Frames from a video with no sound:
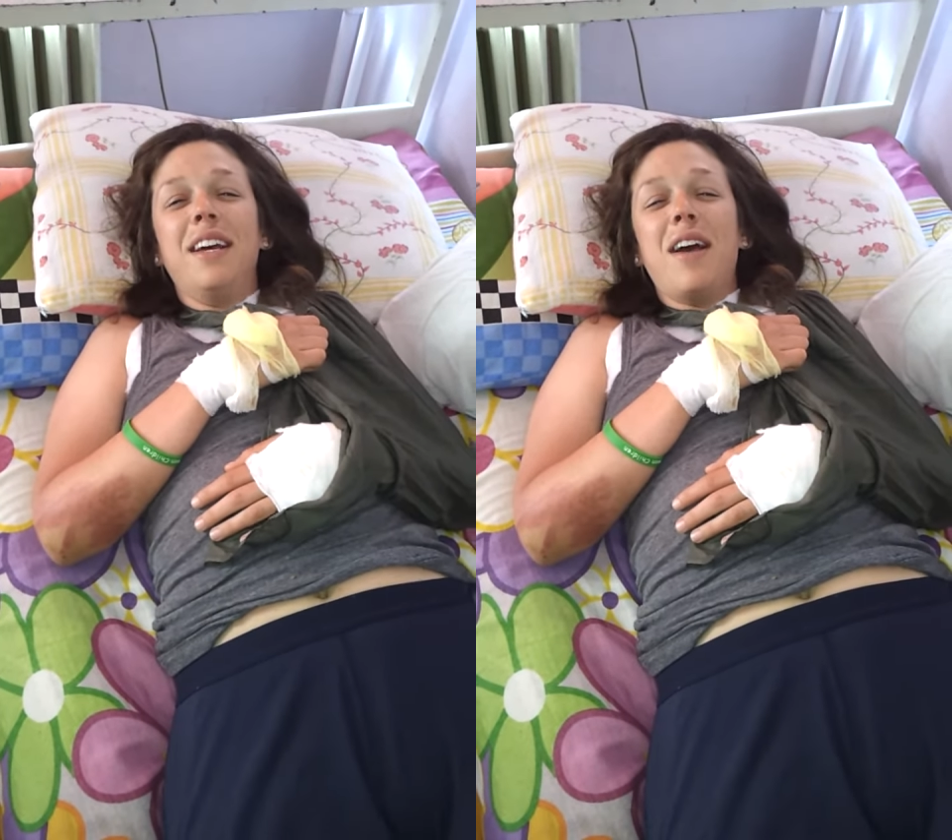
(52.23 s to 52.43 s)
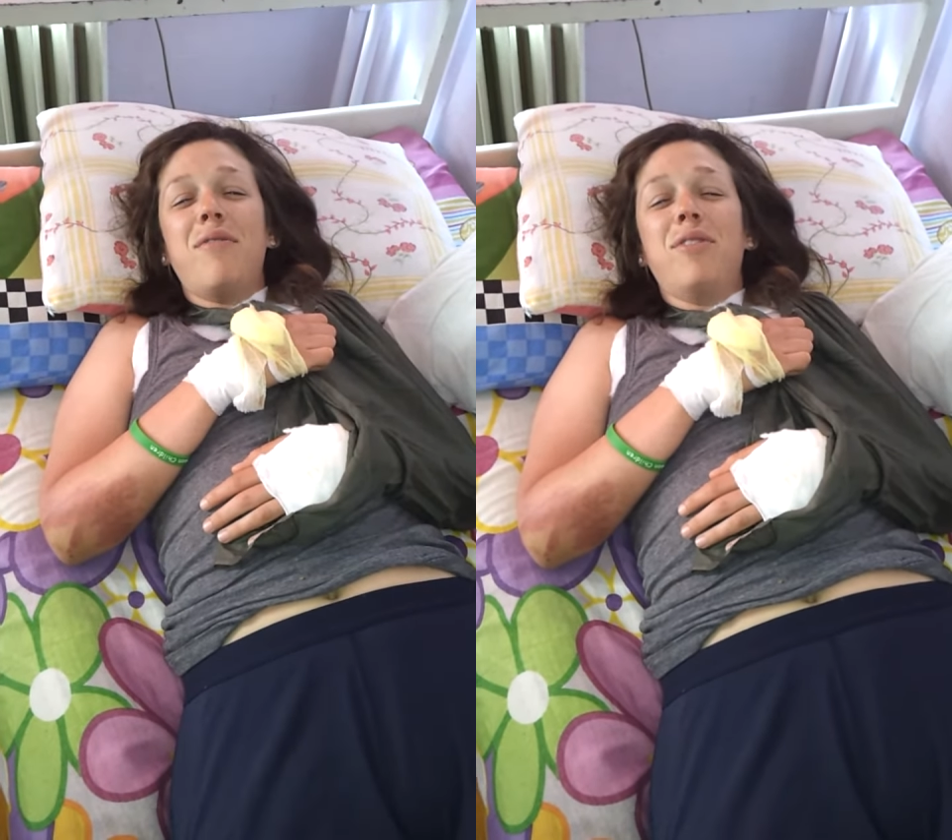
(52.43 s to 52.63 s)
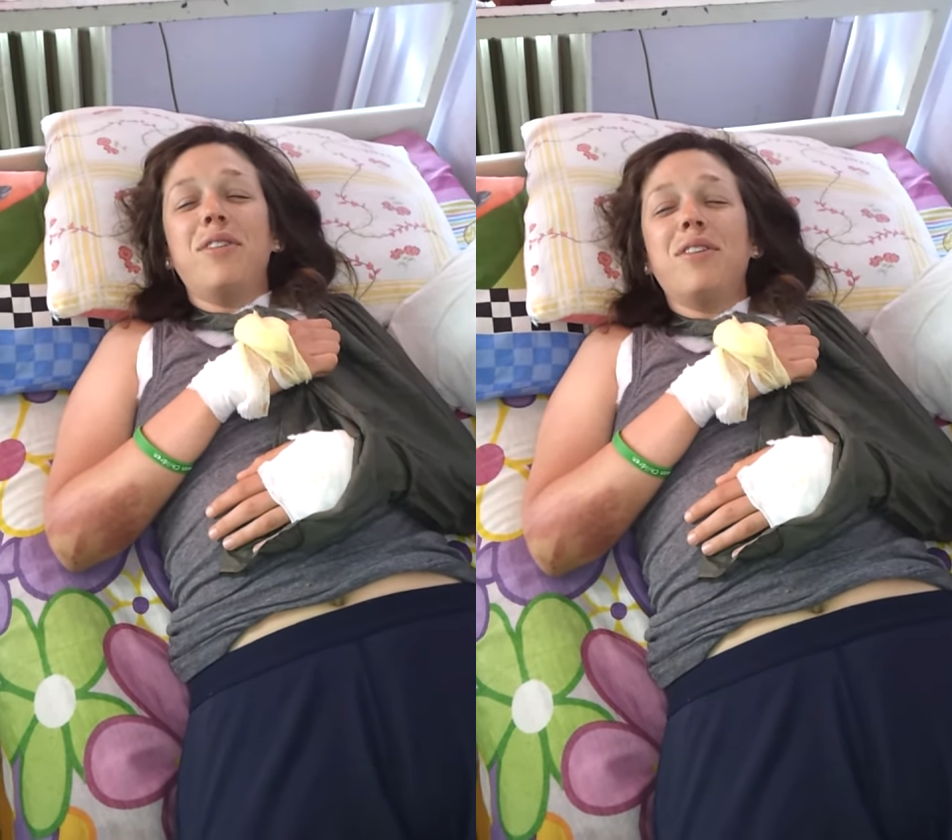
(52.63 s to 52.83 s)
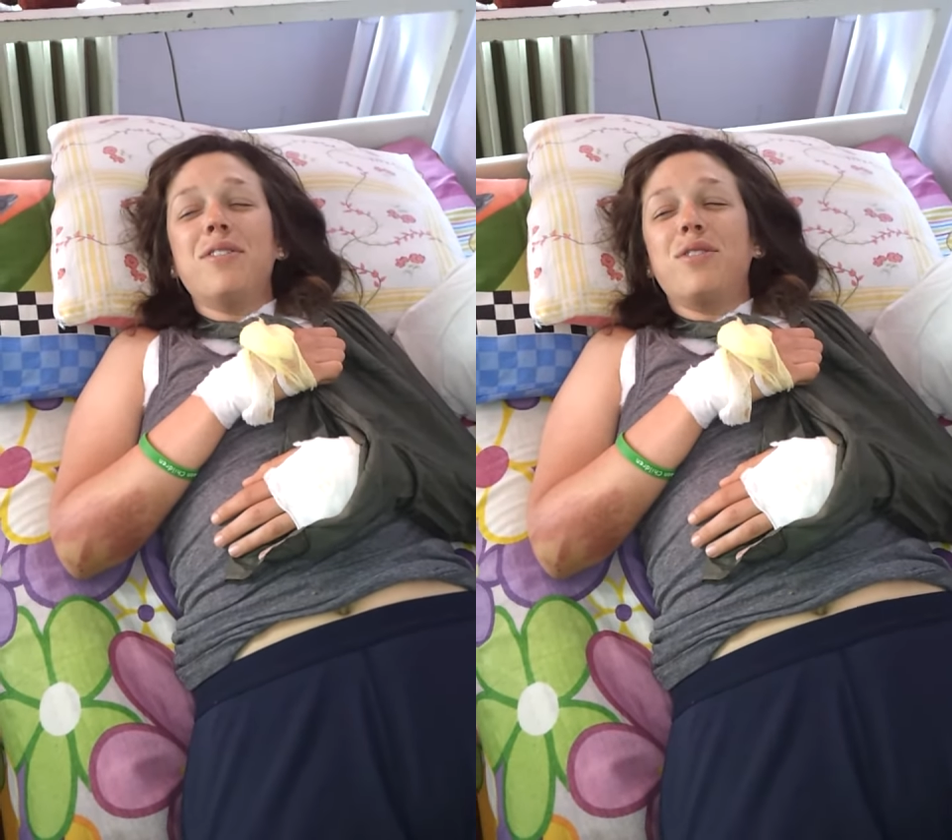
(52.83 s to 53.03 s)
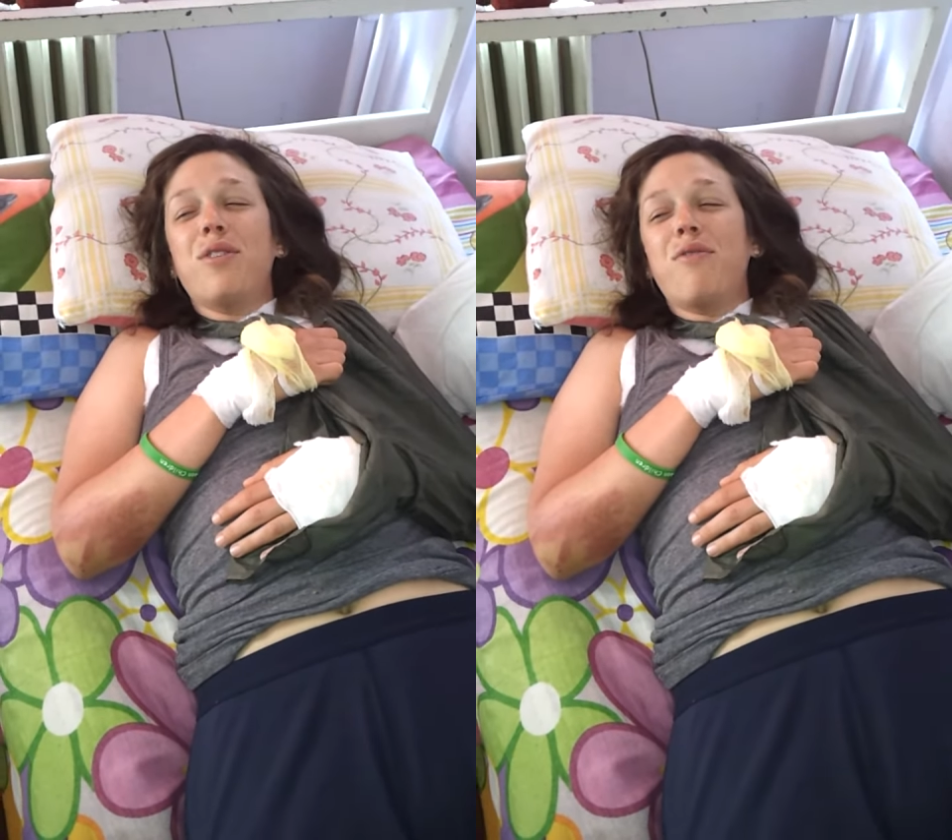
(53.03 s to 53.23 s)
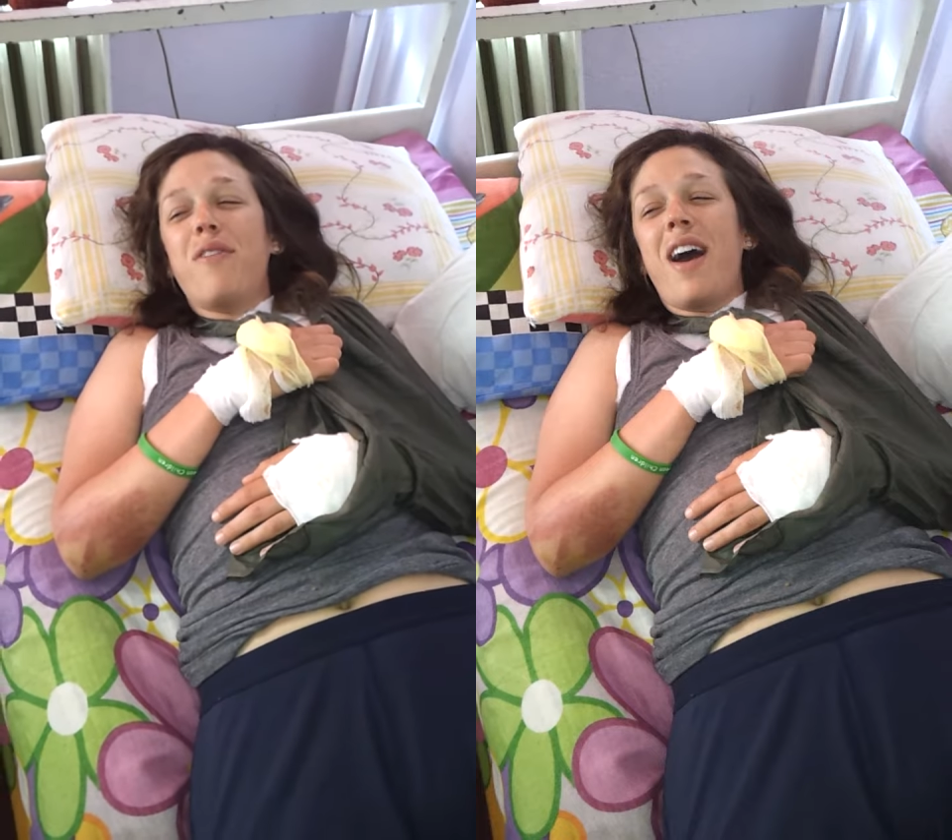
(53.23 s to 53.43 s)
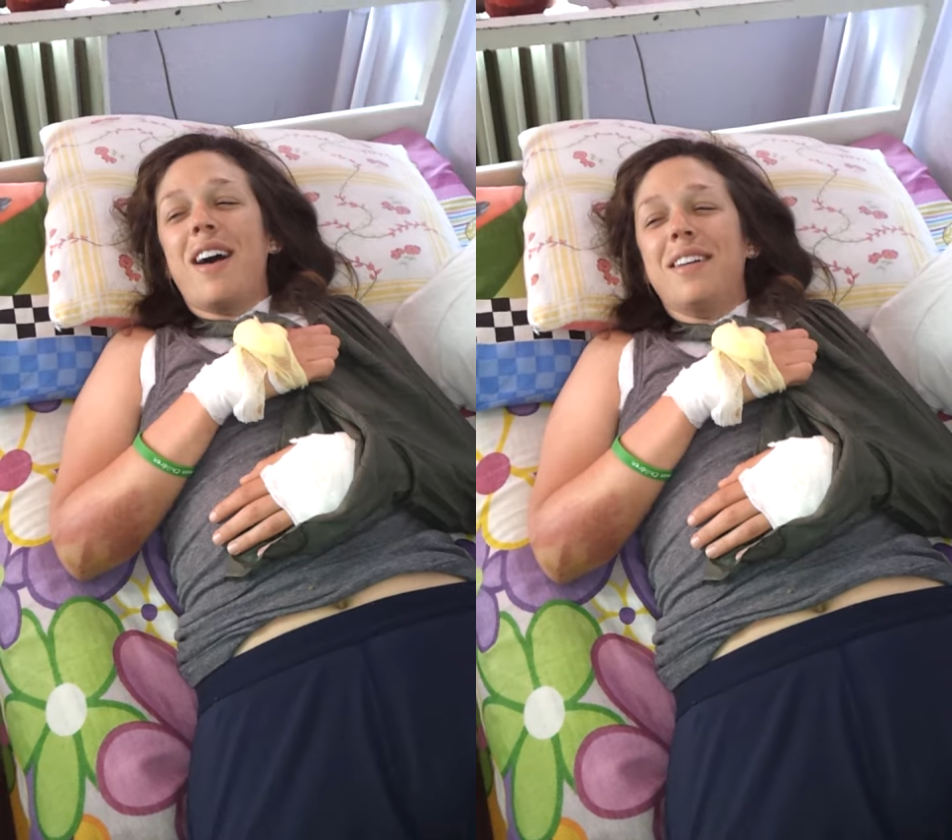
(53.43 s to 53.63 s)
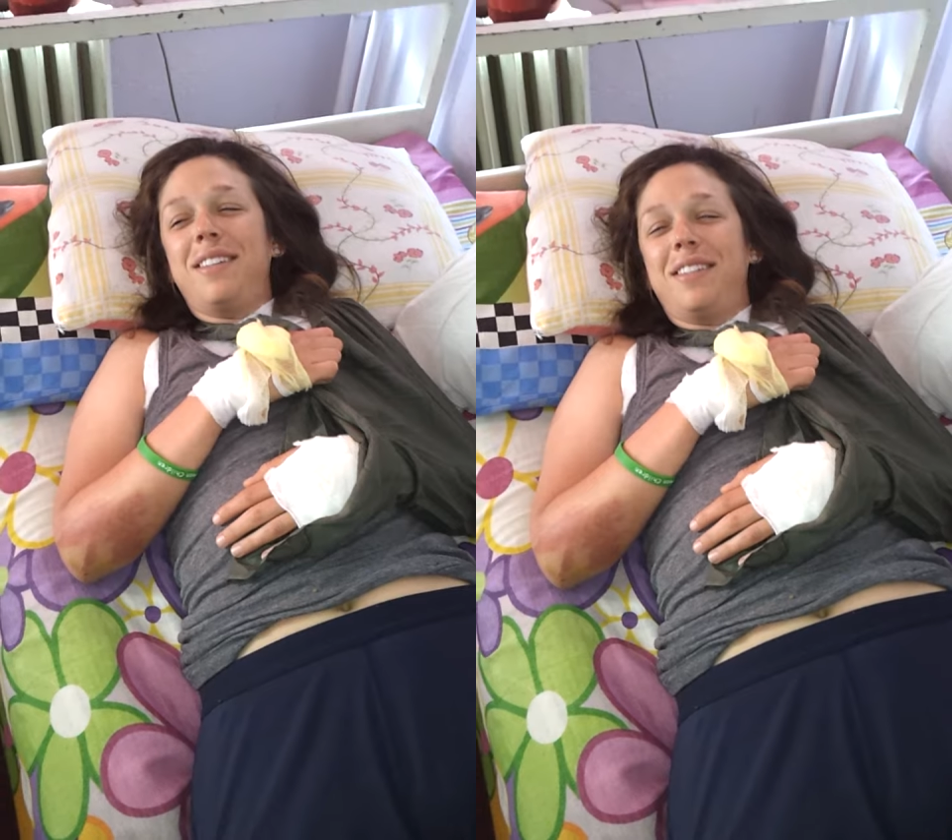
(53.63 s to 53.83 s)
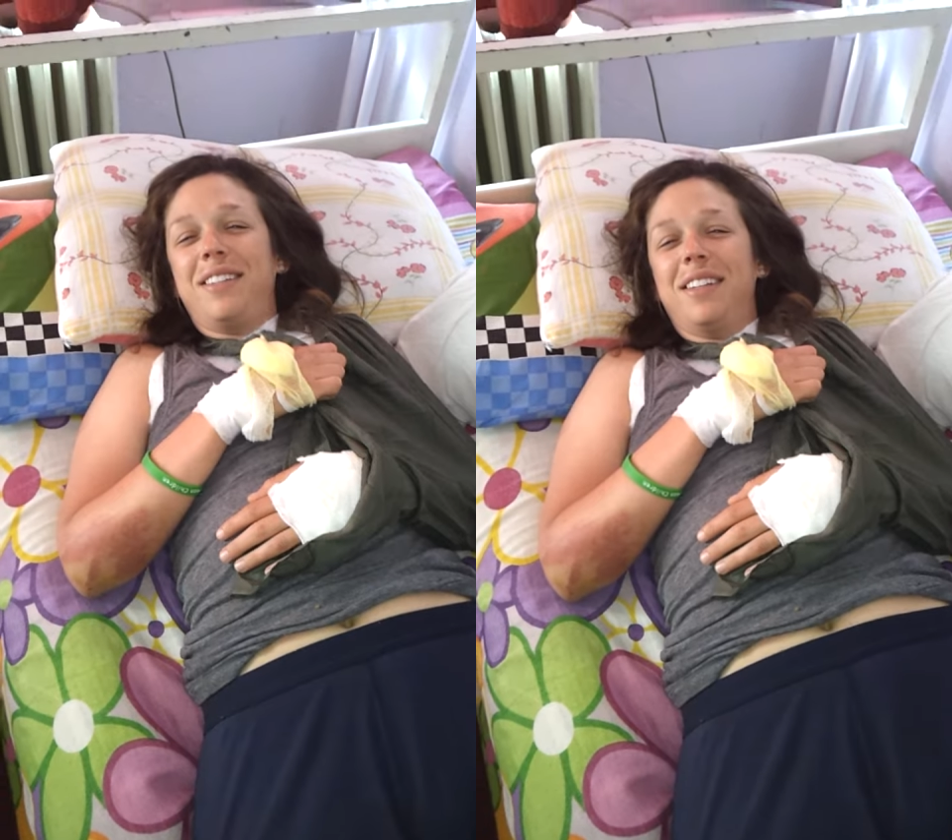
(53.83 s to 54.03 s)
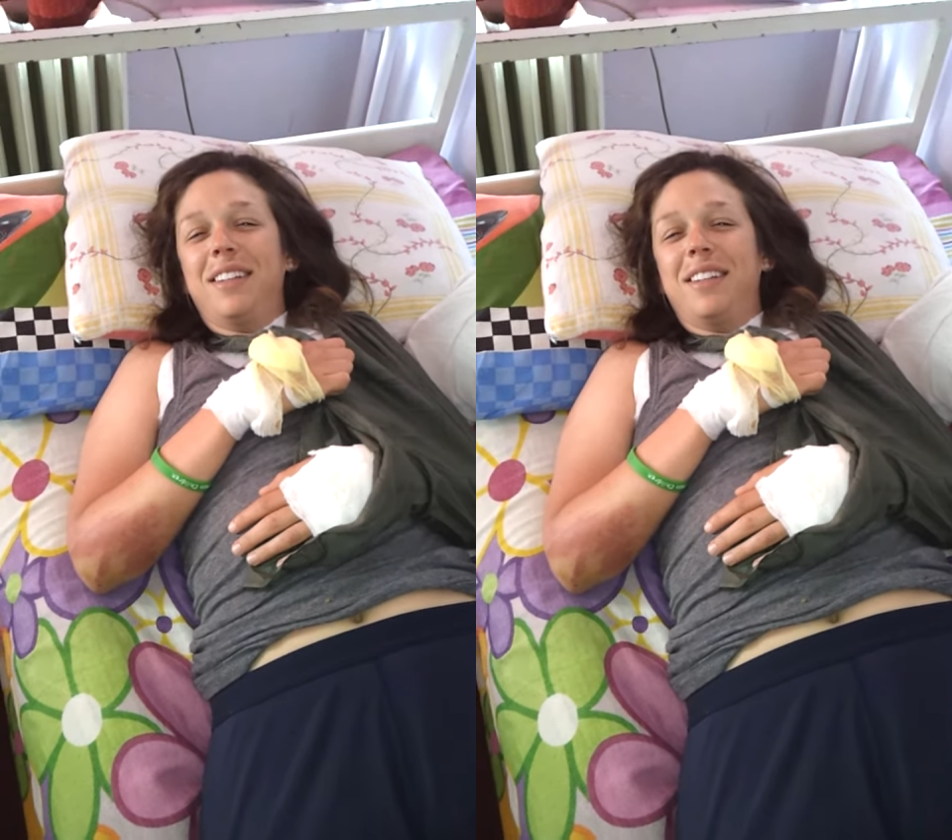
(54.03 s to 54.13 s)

Everyone goes so fast.